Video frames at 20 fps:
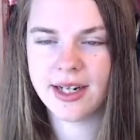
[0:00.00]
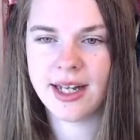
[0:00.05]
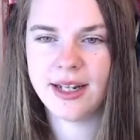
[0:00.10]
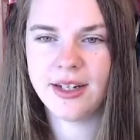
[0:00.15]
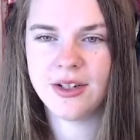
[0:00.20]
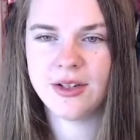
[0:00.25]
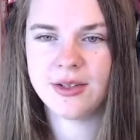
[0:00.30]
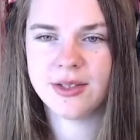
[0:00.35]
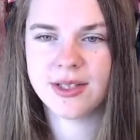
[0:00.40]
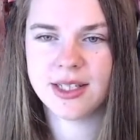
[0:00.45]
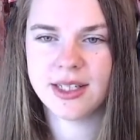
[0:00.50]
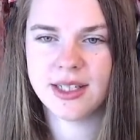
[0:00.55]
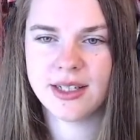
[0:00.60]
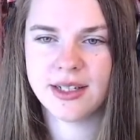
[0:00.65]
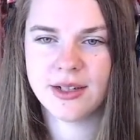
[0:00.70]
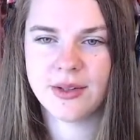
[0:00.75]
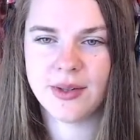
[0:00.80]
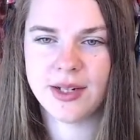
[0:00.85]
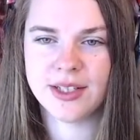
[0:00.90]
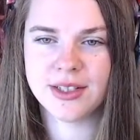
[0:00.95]
and use it in an
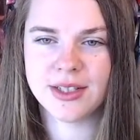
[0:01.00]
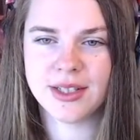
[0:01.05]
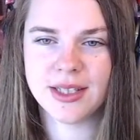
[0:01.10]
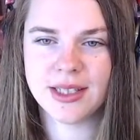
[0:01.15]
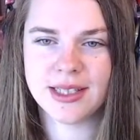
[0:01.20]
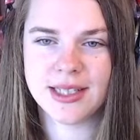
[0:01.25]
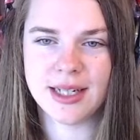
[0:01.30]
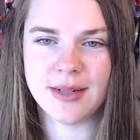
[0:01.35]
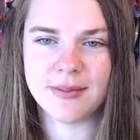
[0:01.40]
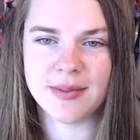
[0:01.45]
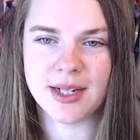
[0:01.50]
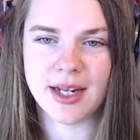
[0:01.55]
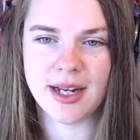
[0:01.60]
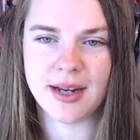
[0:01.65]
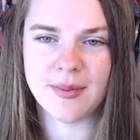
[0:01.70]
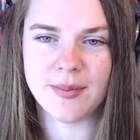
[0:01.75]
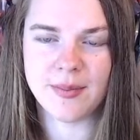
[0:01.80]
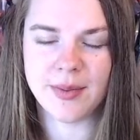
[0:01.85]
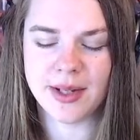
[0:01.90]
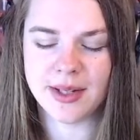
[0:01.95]
equation at the same
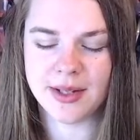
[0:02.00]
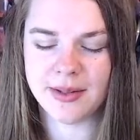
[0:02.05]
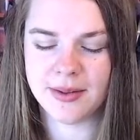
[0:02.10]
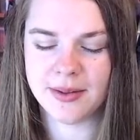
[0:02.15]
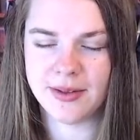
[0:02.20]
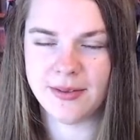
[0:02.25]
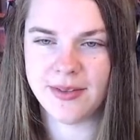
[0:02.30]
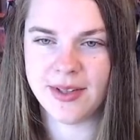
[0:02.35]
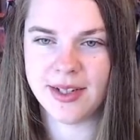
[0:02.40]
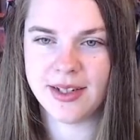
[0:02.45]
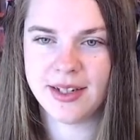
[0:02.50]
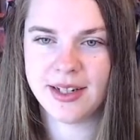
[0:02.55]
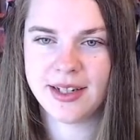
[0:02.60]
time, by the look of it.